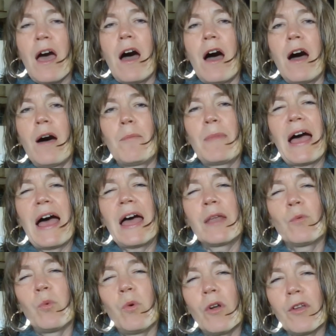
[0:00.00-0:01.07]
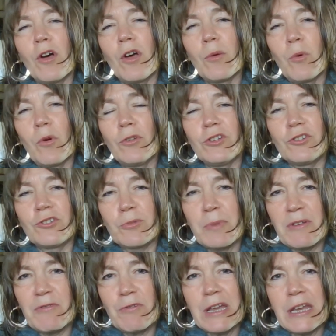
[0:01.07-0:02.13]
And what I want you to
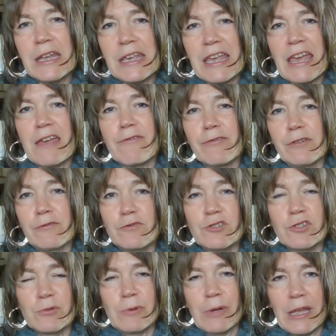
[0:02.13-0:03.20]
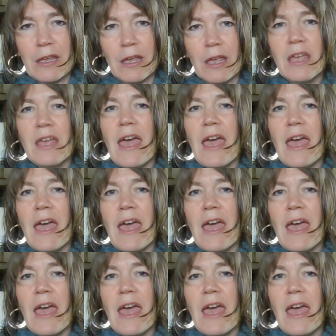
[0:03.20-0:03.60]
be really careful of doing